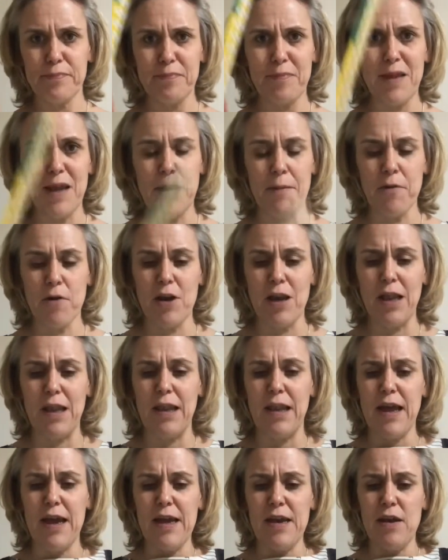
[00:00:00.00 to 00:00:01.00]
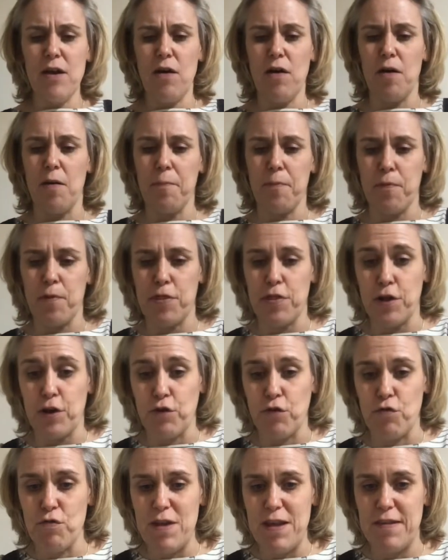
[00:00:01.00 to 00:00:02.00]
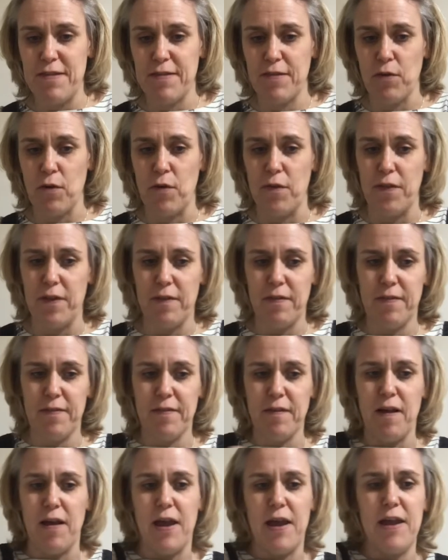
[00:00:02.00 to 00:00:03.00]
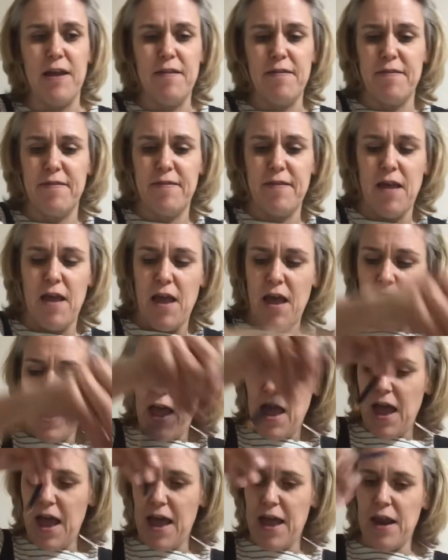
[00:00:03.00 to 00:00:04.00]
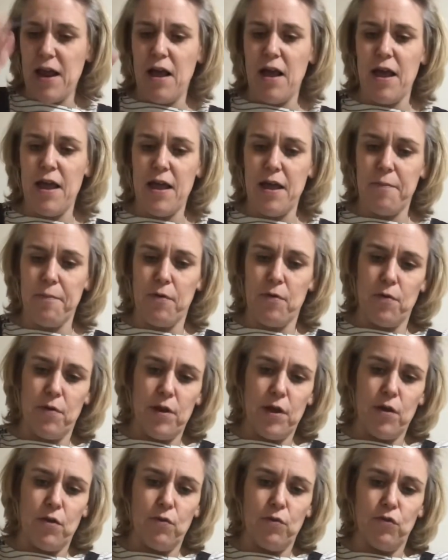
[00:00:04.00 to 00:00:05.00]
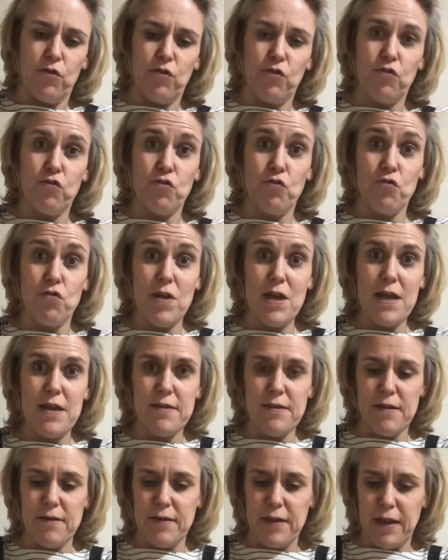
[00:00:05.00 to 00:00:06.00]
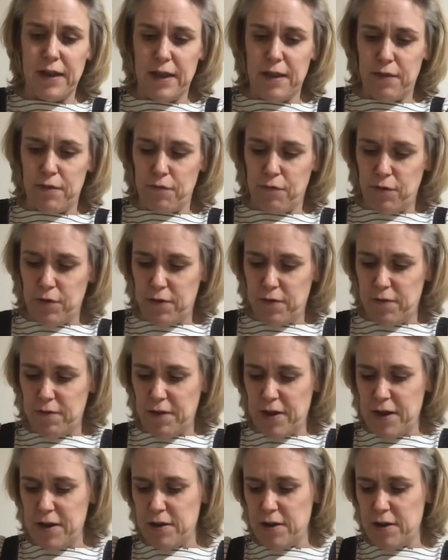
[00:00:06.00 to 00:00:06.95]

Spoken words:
I'm going to line it up with the crease on the sides. And I am going to go straight down the length of one side